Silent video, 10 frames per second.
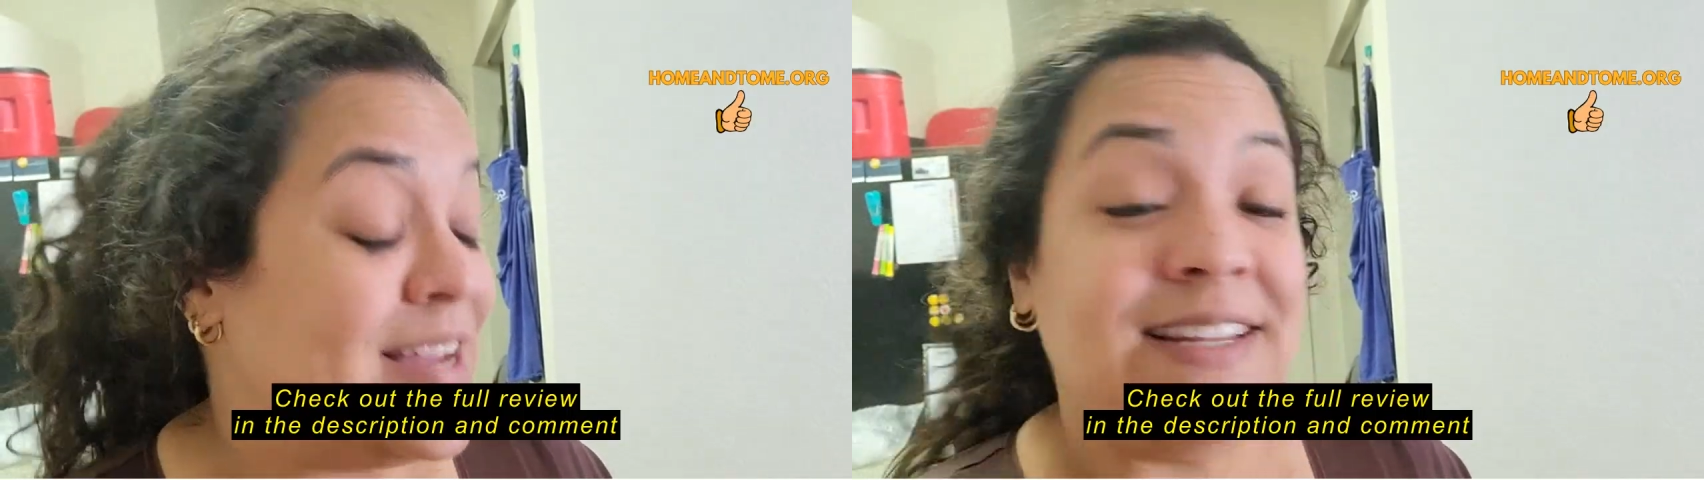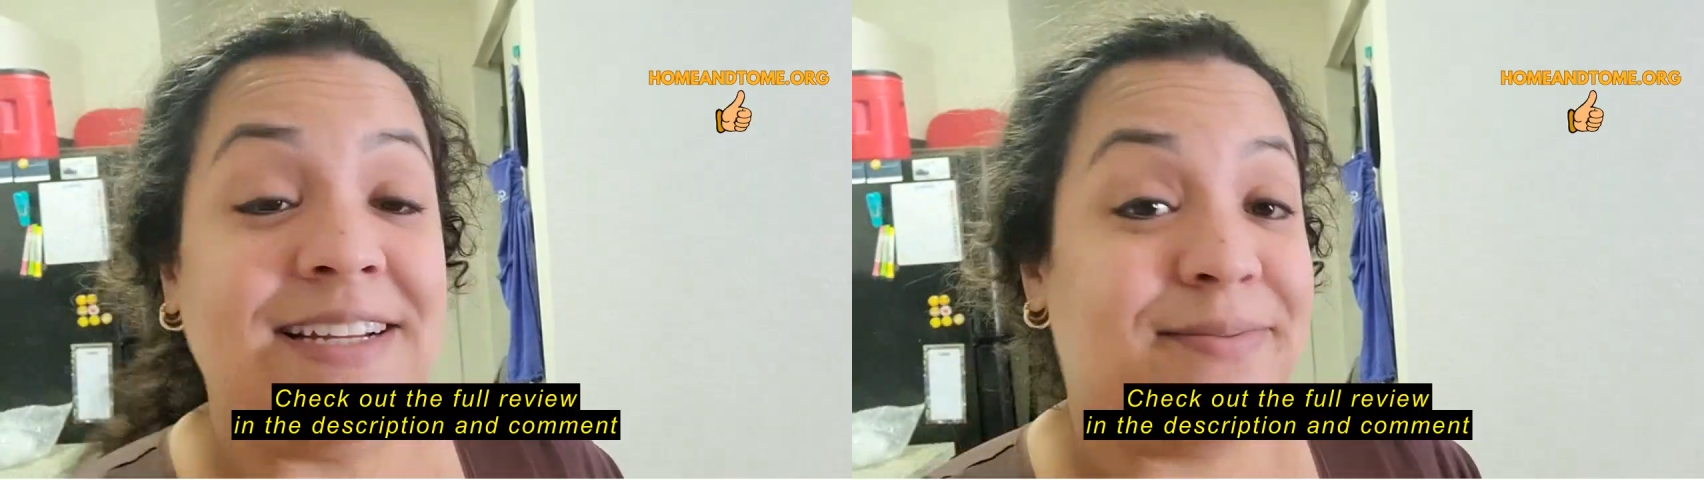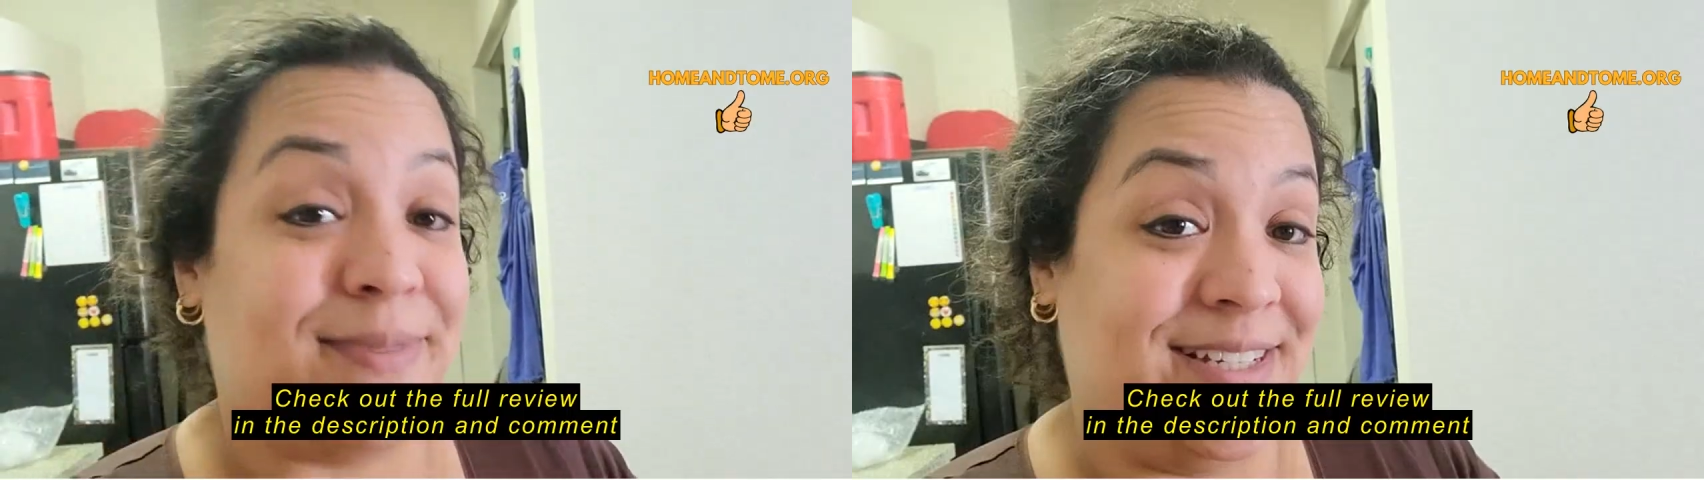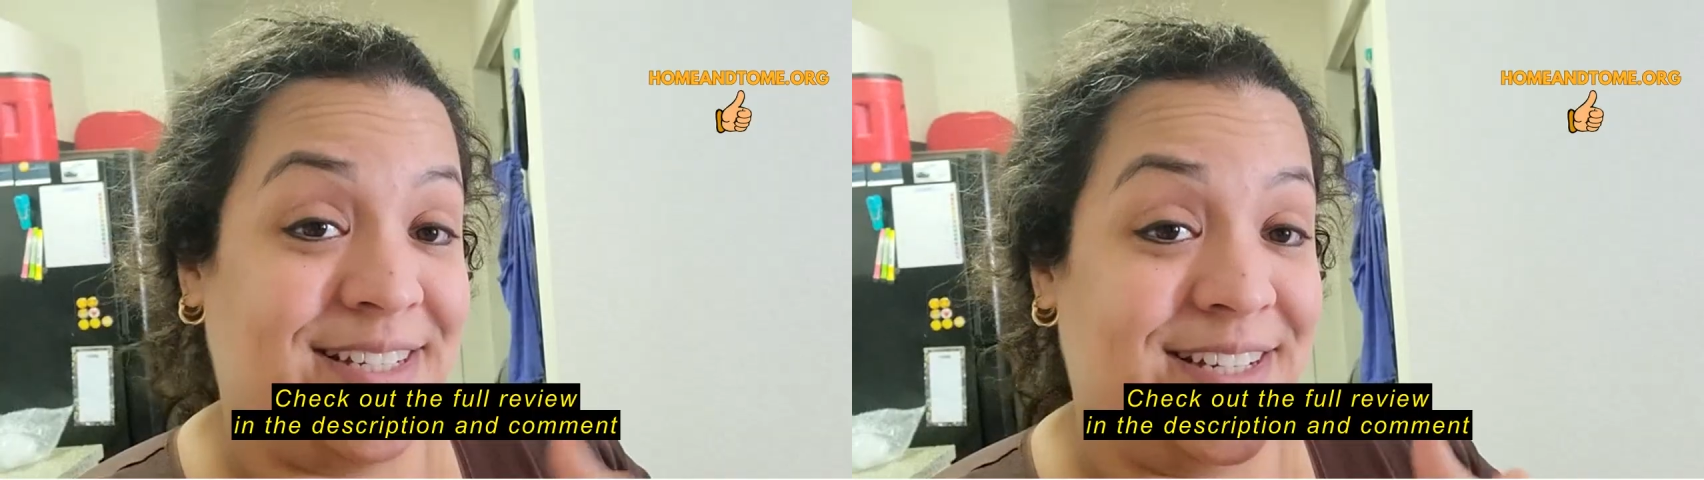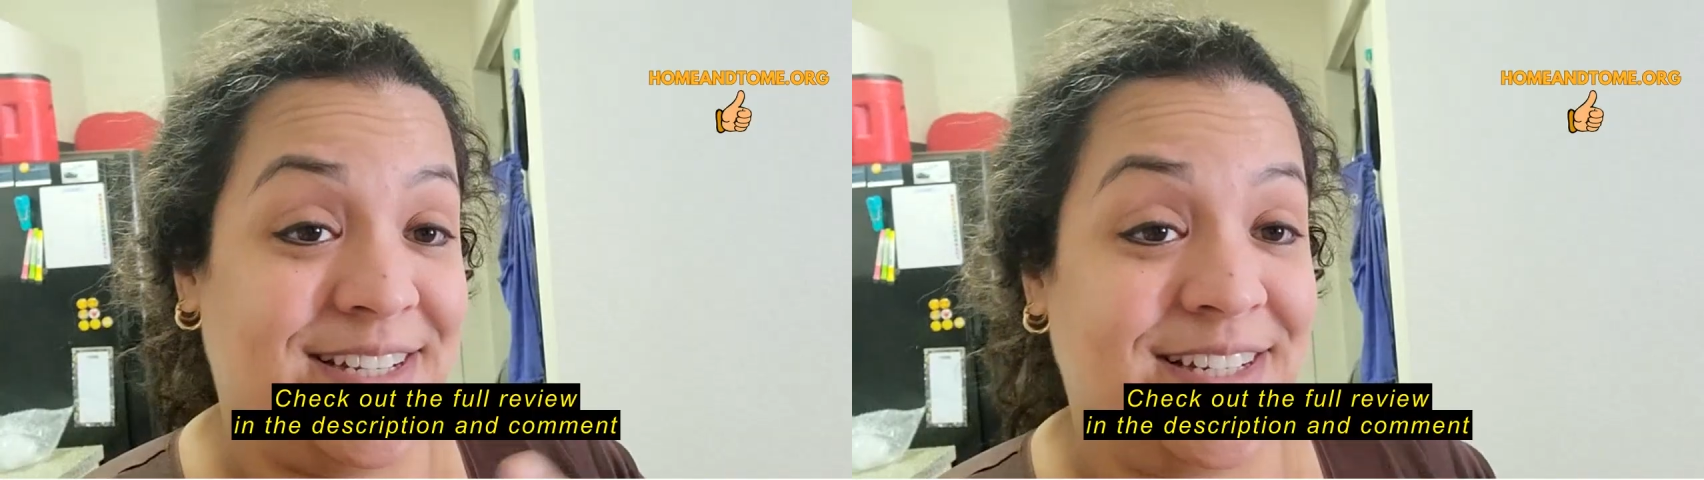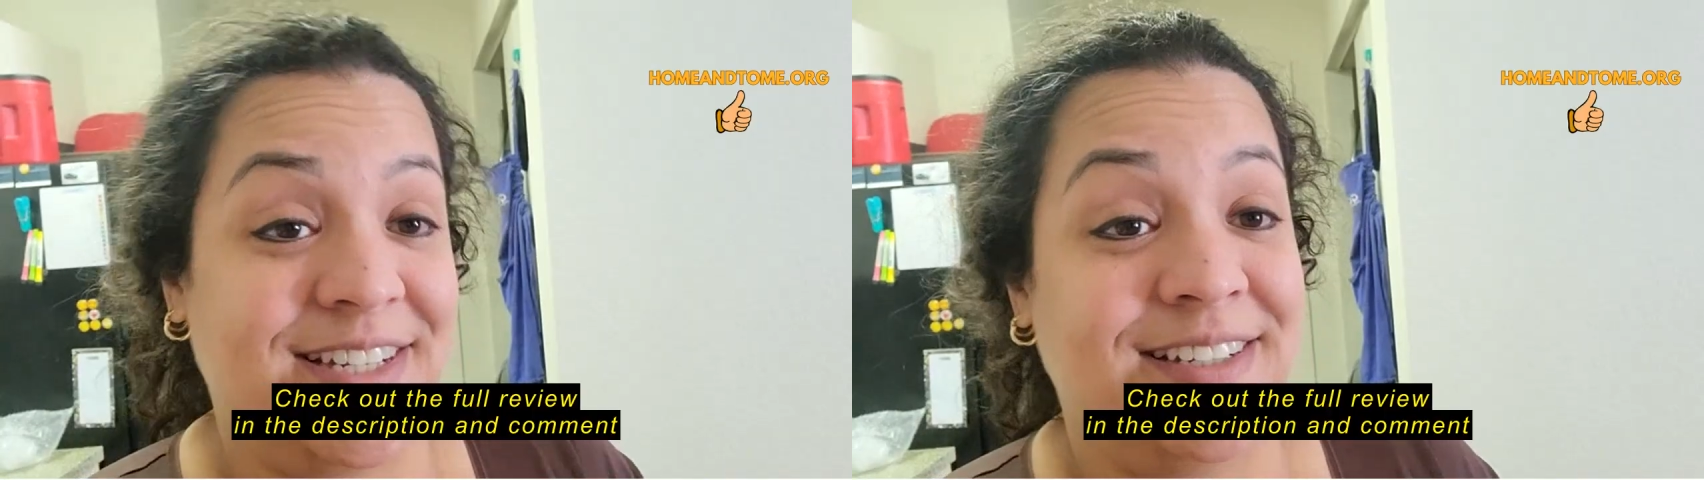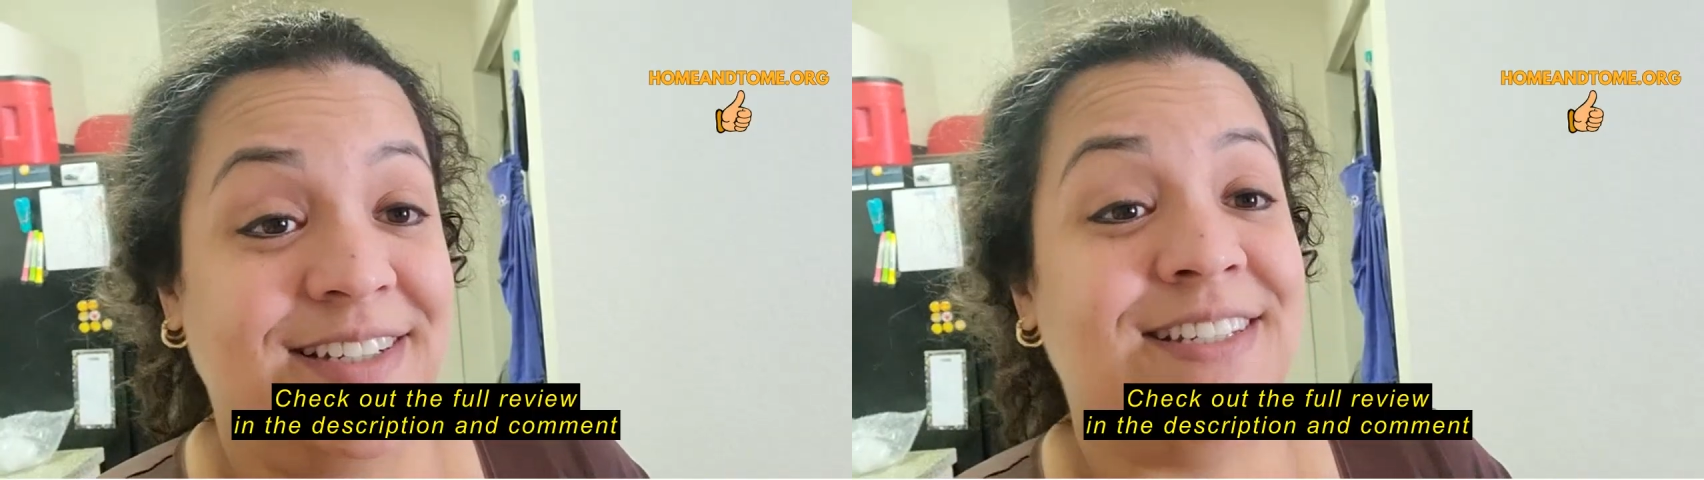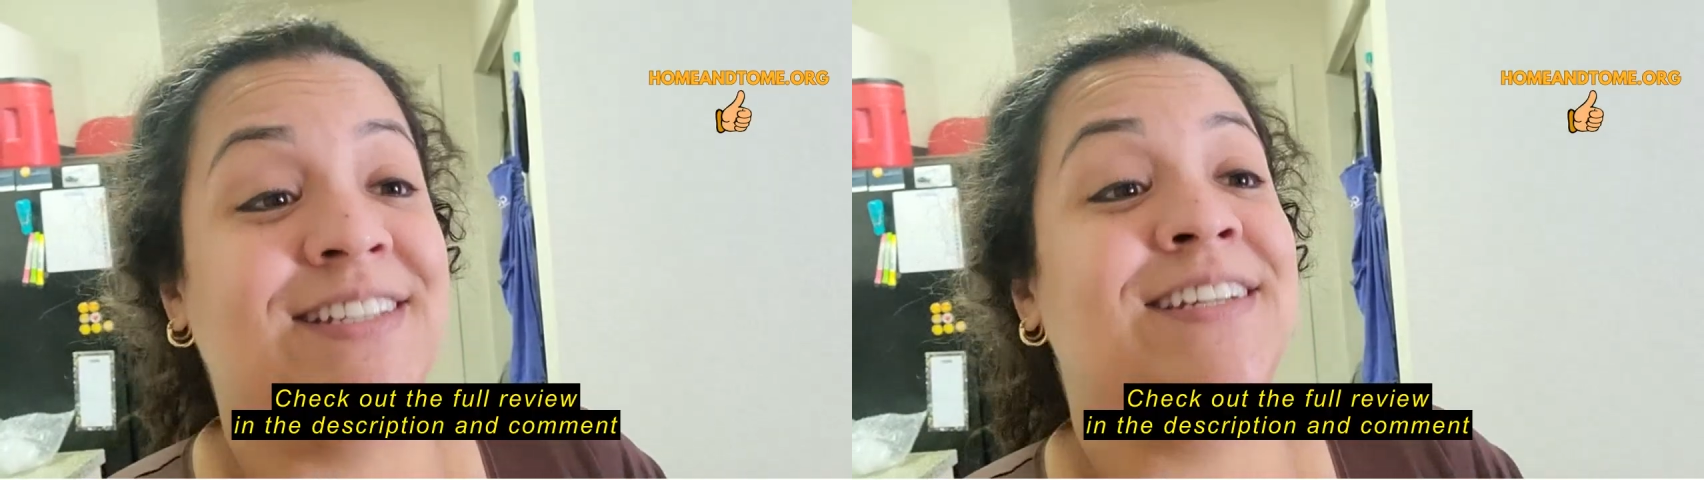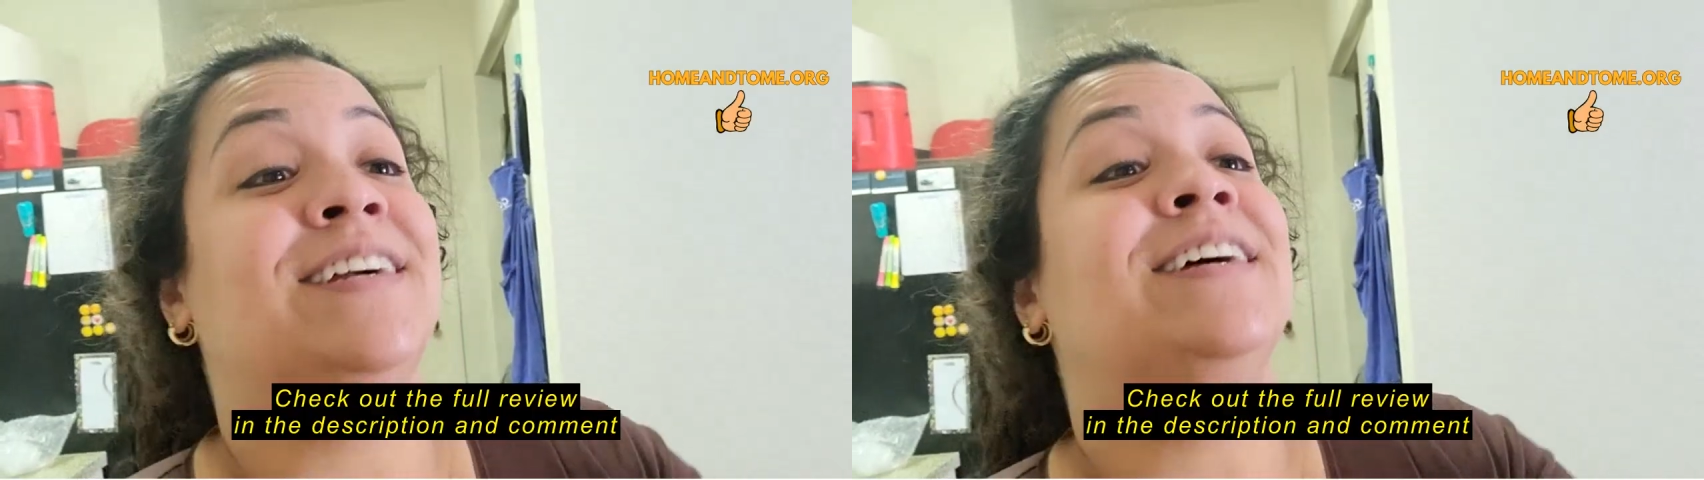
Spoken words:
That's my suggestions.